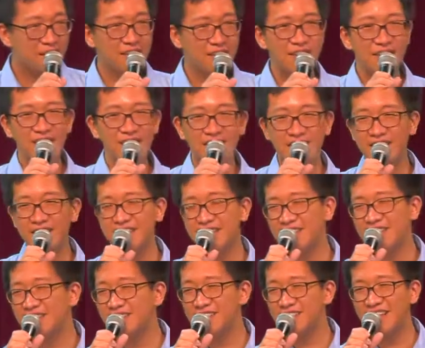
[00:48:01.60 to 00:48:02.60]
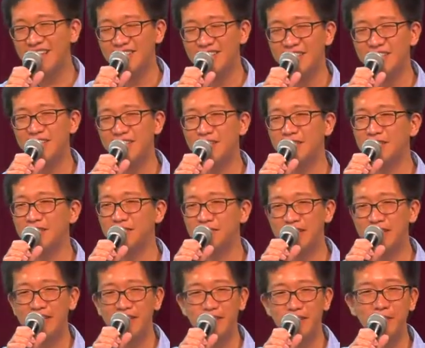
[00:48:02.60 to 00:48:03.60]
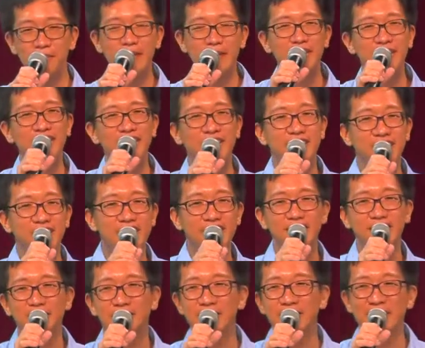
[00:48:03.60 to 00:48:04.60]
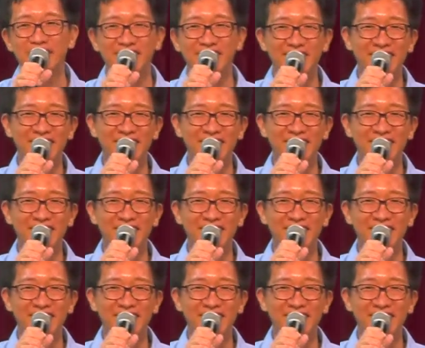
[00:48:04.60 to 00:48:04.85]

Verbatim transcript: I think as a church, we can do better than this, right?